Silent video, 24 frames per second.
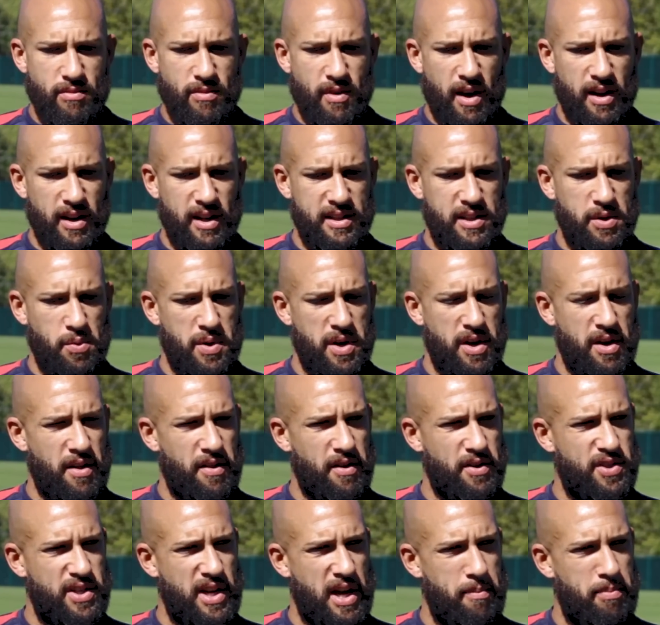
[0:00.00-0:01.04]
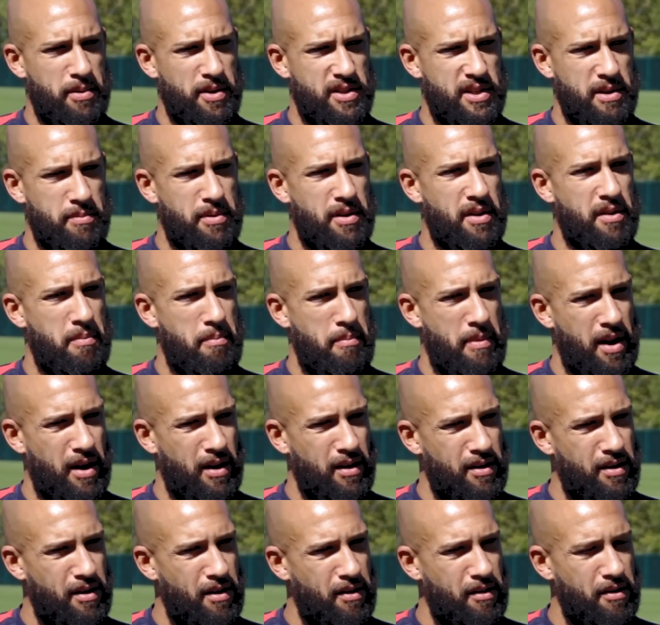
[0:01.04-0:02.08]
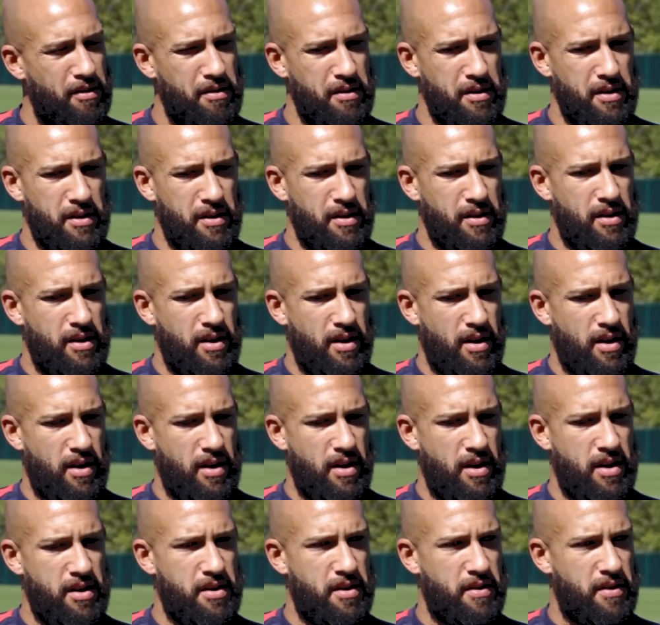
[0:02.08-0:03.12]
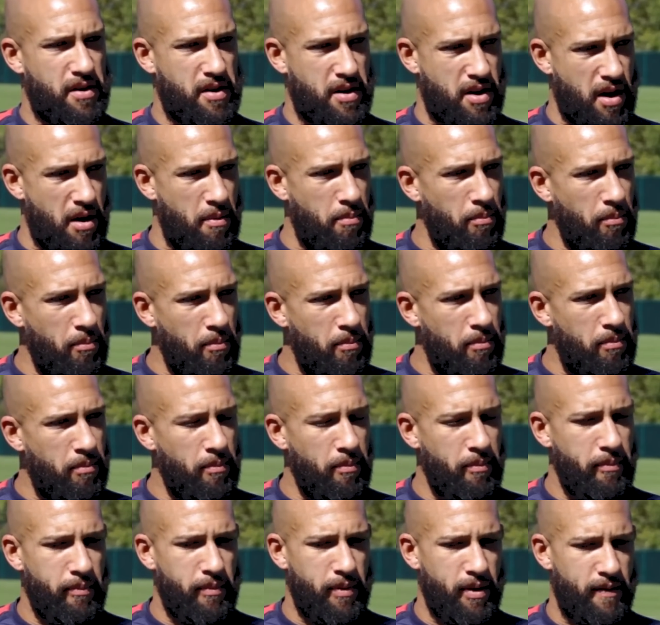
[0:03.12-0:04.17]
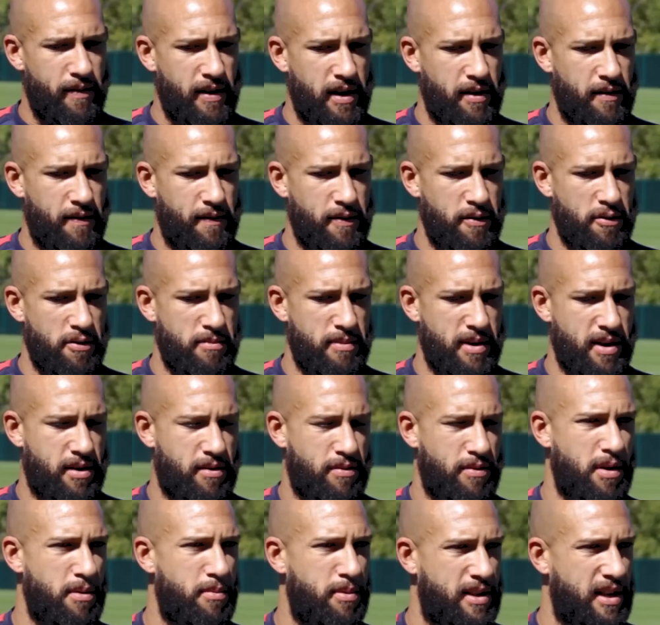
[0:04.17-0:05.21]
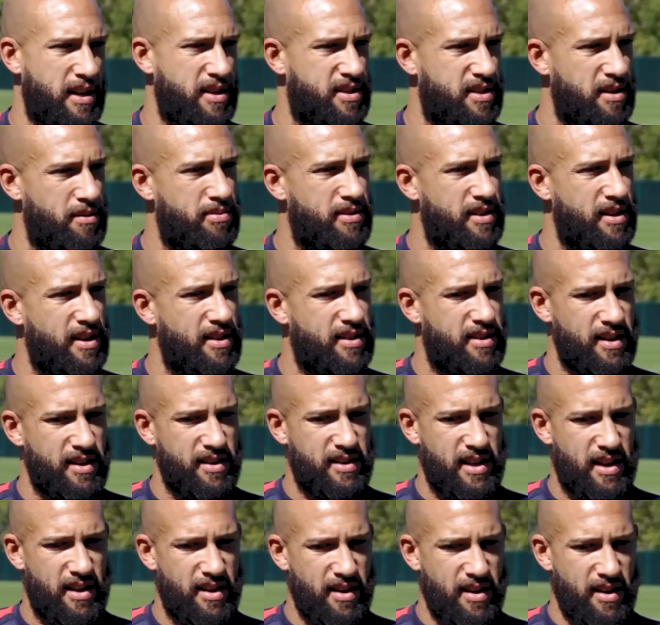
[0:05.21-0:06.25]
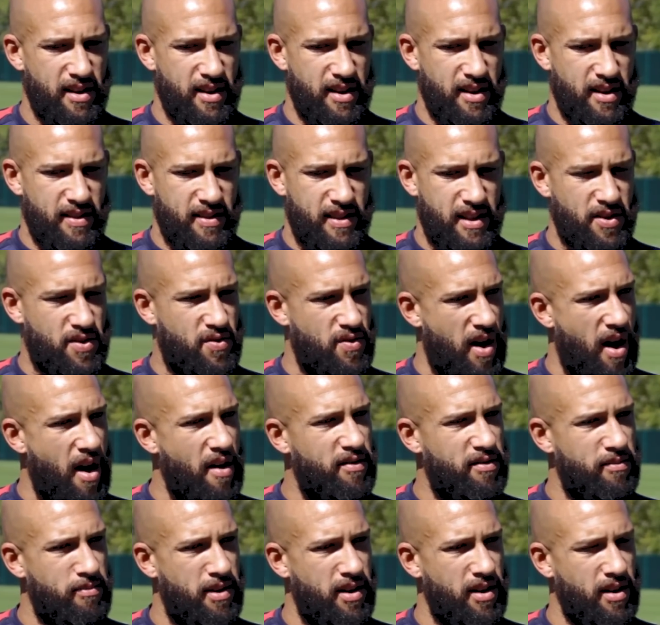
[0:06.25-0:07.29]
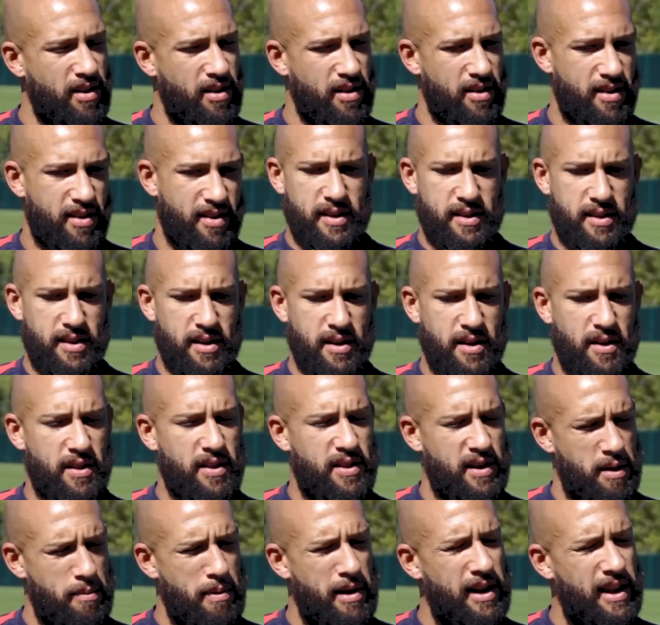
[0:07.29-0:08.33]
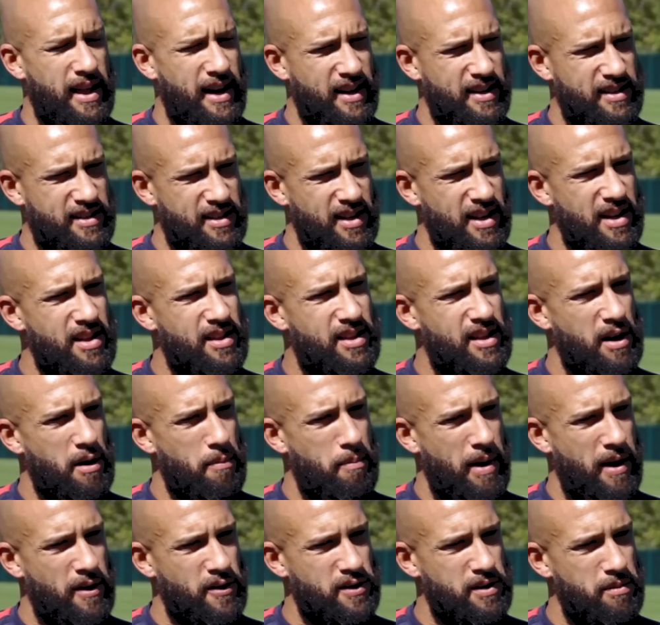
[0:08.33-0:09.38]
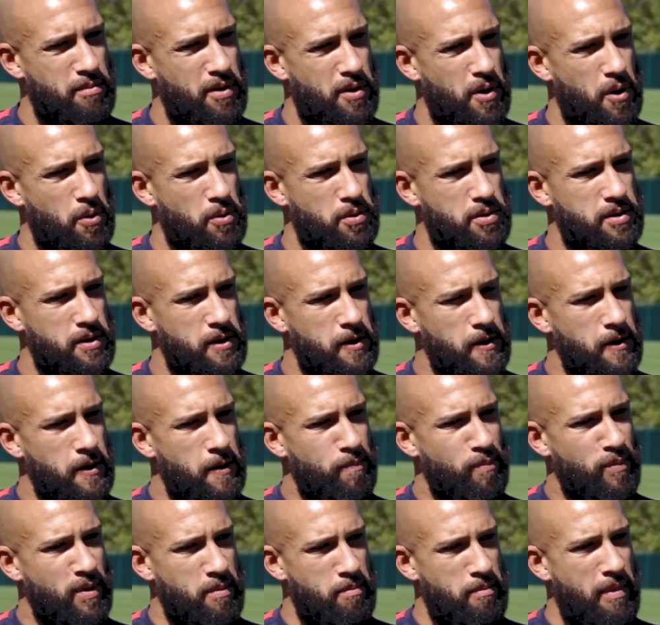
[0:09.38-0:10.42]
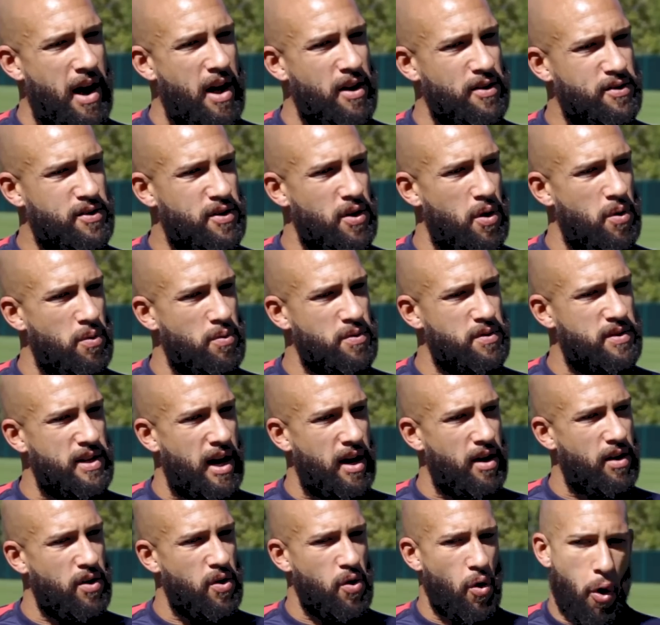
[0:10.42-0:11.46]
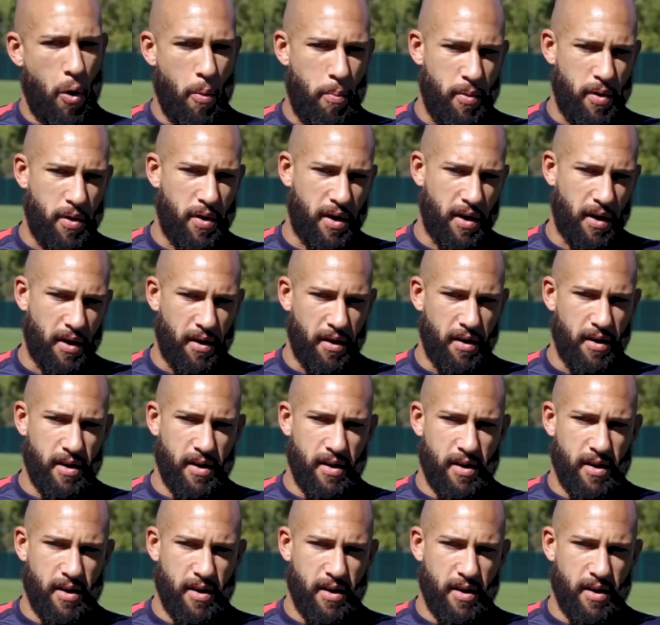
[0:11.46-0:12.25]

win another championship, another medal, another cup. I've had a few in my career, but that's something I think that drives me. You know, you think about legacy, and you think about some of those milestones that you hope you can